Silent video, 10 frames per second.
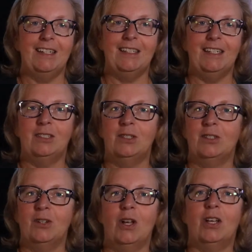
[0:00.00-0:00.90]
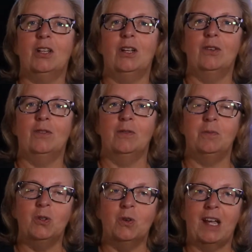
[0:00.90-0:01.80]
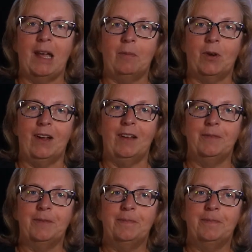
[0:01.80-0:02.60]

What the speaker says: unnecessary clutter from your campground.